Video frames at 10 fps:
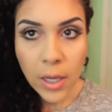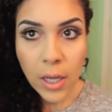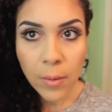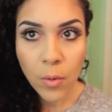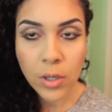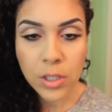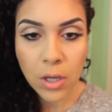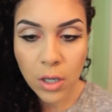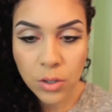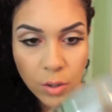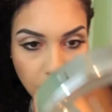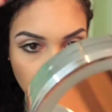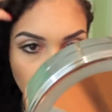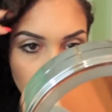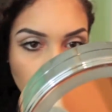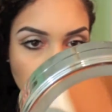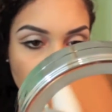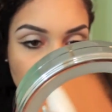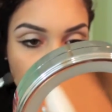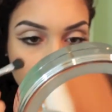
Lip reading: And I'm going to contour my nose.